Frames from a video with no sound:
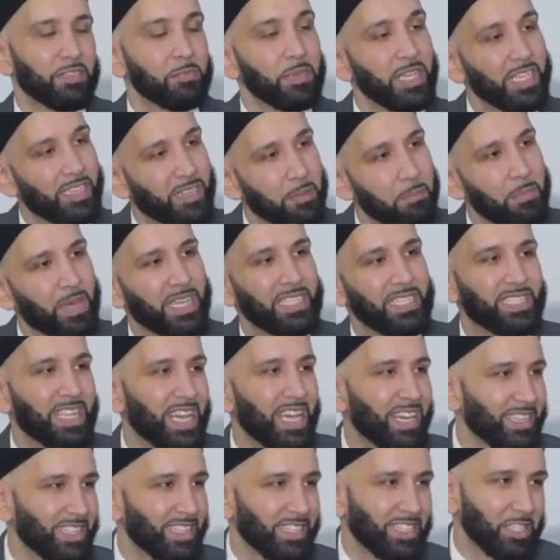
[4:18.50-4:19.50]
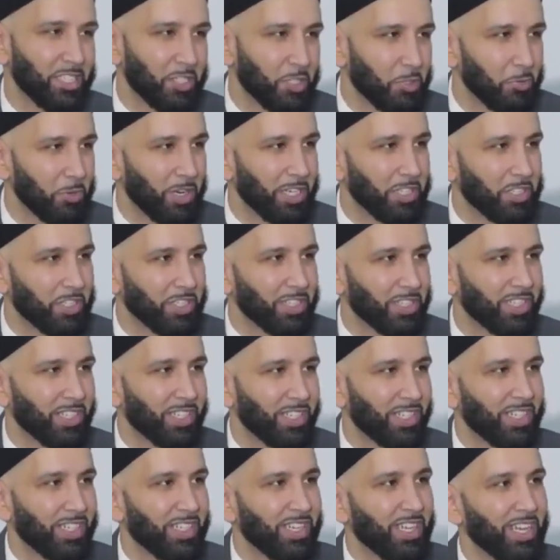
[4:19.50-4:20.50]
to make the best out of the situation.
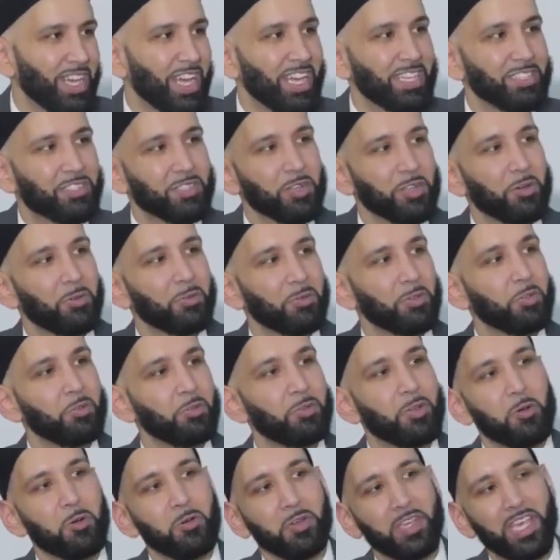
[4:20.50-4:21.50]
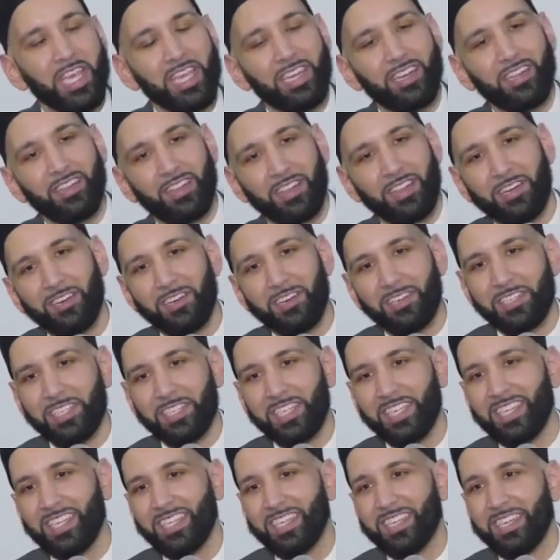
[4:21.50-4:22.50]
And so you don't gain
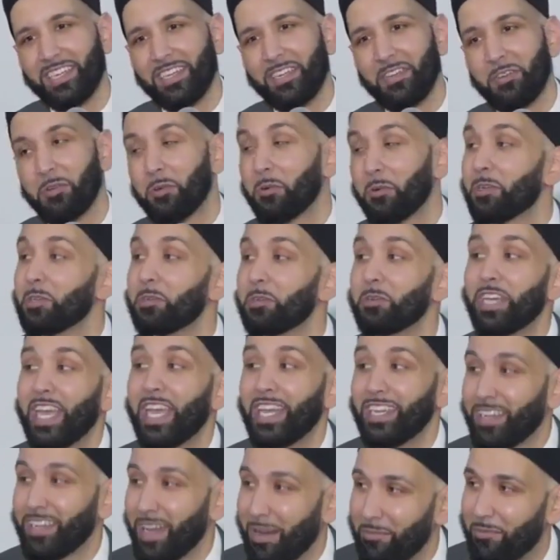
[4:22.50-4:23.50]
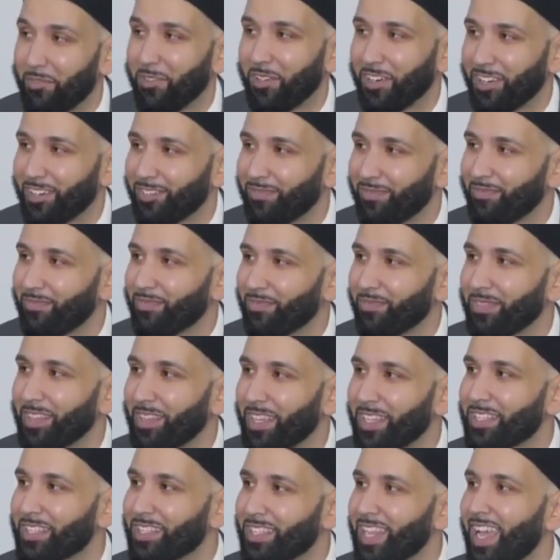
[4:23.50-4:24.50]
clarity, nor do you gain comfort.
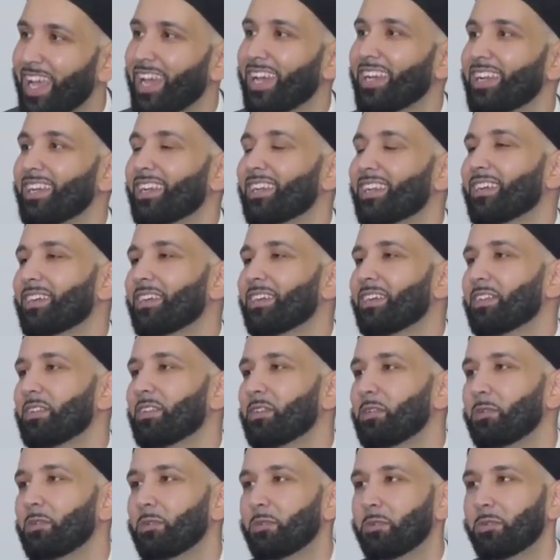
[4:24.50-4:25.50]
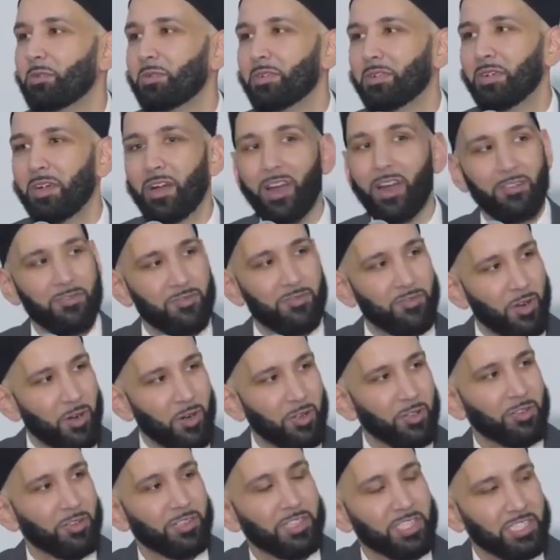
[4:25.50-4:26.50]
Instead, you are
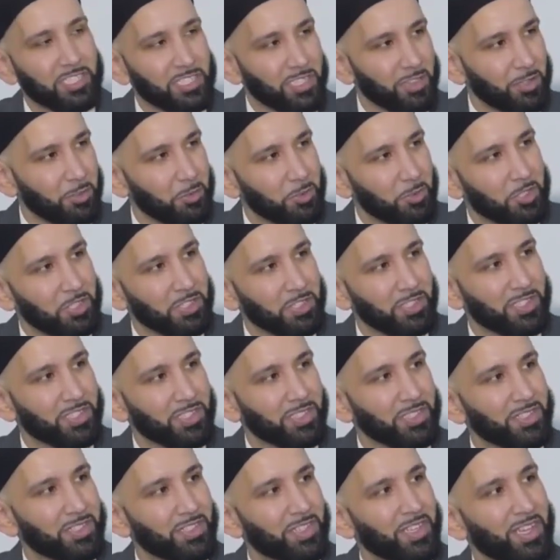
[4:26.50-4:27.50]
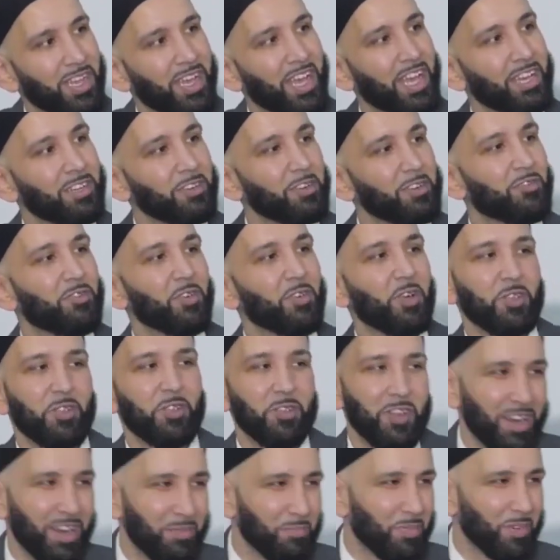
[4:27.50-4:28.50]
further disillusioned and you're
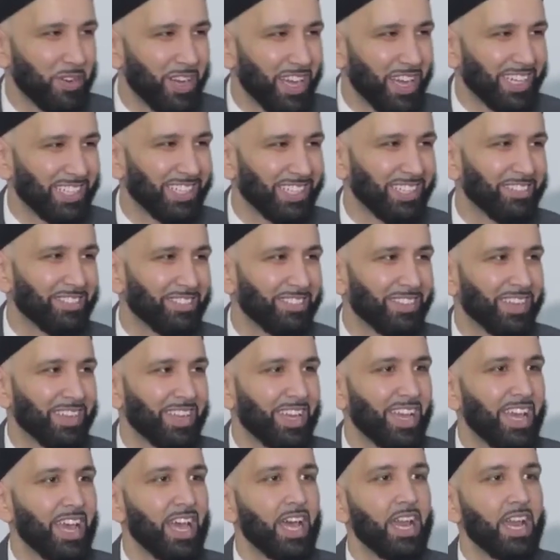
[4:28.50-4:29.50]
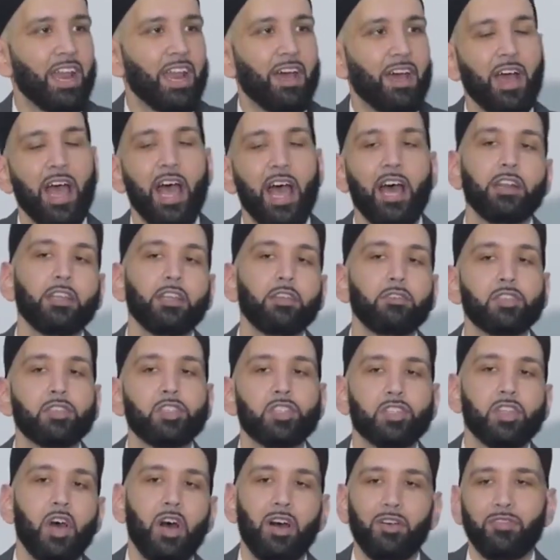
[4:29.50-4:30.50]
further unproductive. Now, how do you
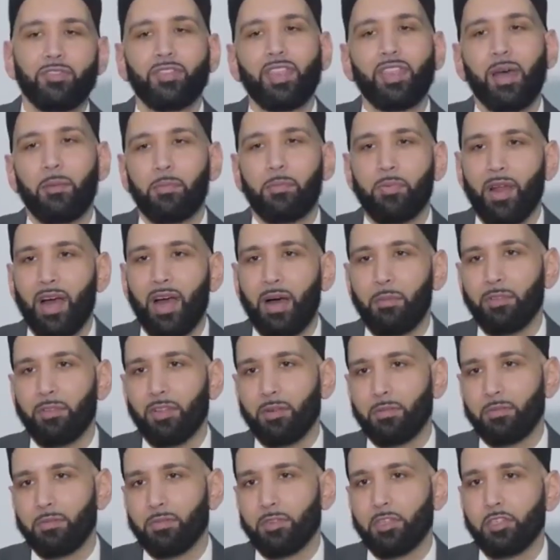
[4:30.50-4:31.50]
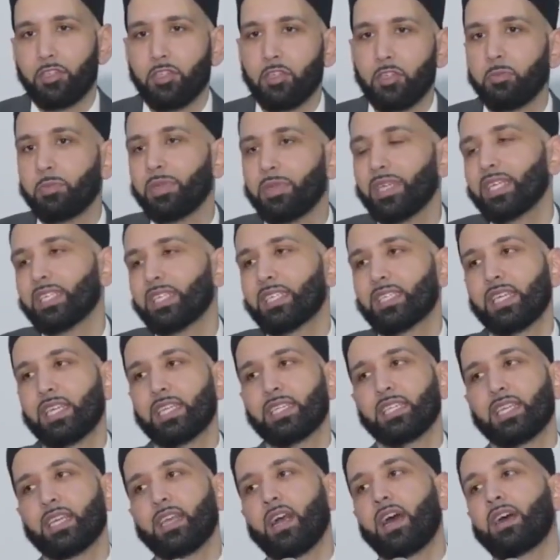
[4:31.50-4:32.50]
solve that problem? The two biggest
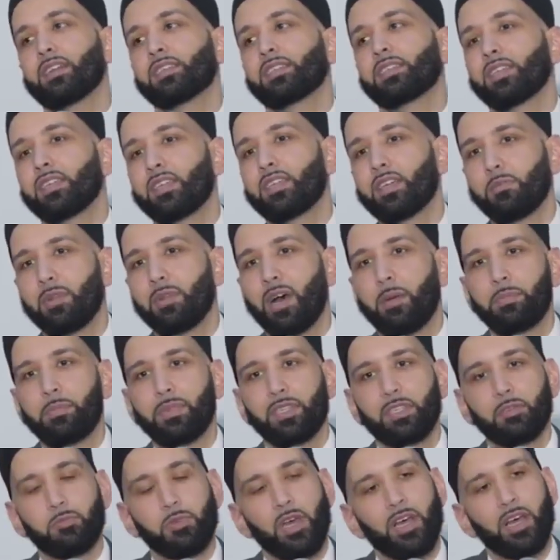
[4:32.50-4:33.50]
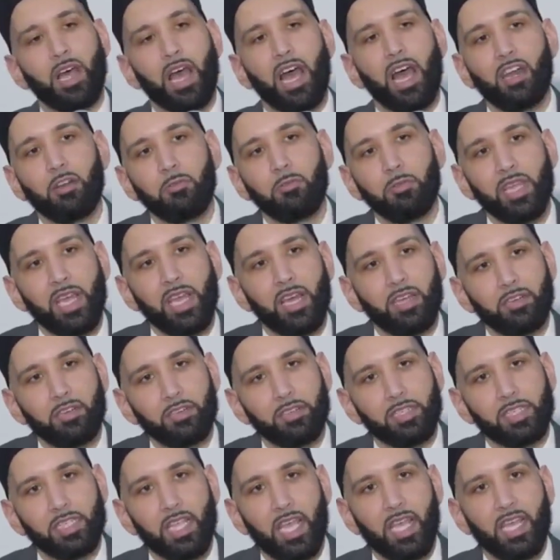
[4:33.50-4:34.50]
things that constantly come up is, well, how do we
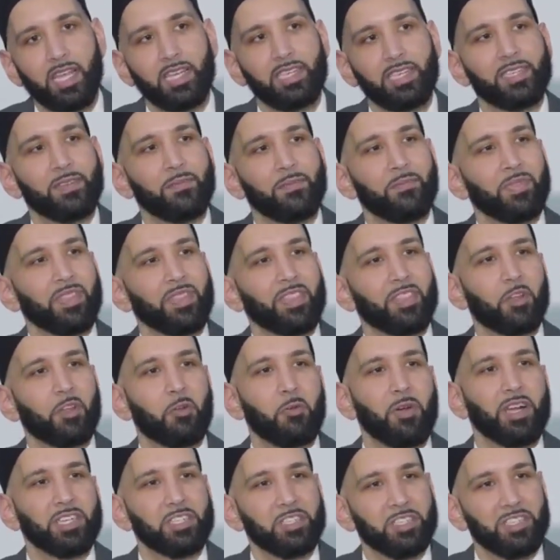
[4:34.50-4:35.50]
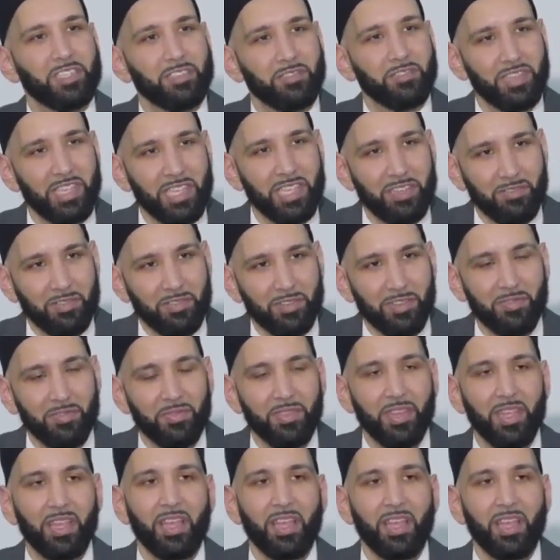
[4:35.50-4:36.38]
understand the question of evil?